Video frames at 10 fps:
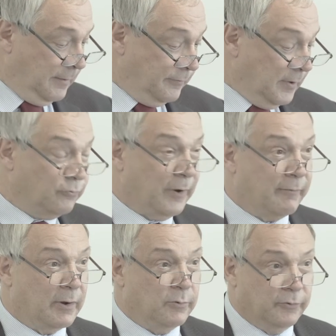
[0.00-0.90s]
If you've no track
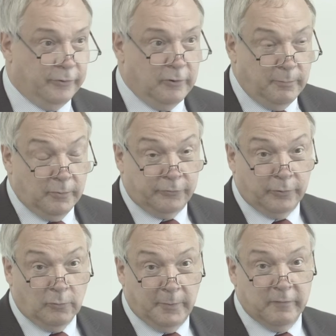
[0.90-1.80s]
record or two at
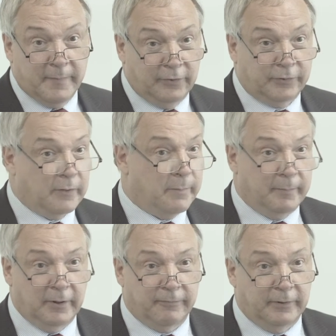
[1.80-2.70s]
all, but you've managed other
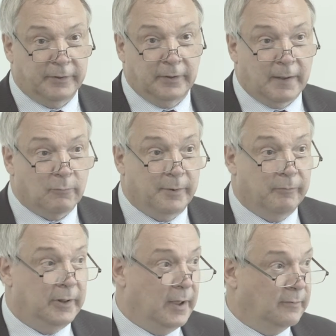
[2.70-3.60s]
public funding, that will be
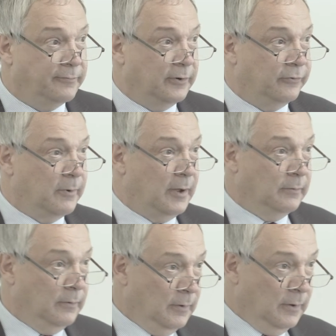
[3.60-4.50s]
really helpful as
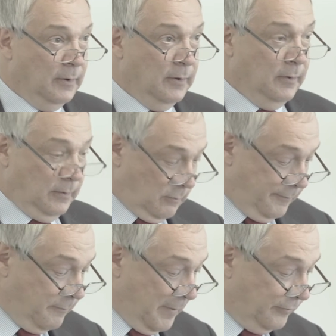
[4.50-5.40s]
well. Or
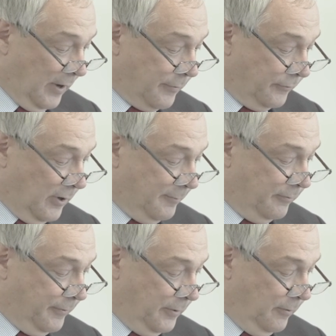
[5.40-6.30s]
if you've managed other types
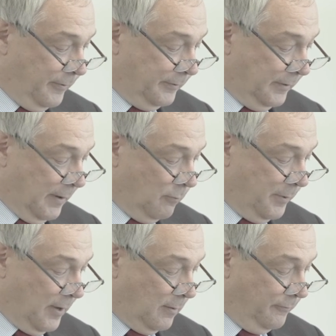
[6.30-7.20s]
of EU funding, that will
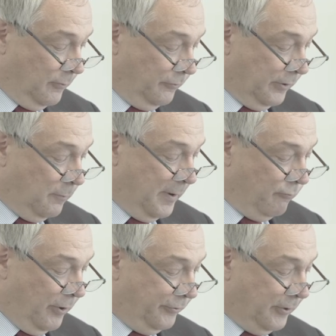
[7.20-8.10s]
be helpful. So there'll be a
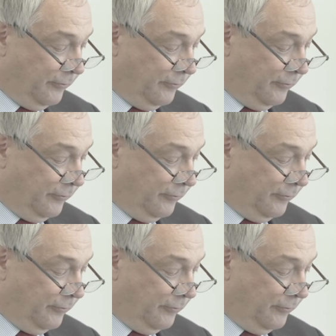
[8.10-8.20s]
risk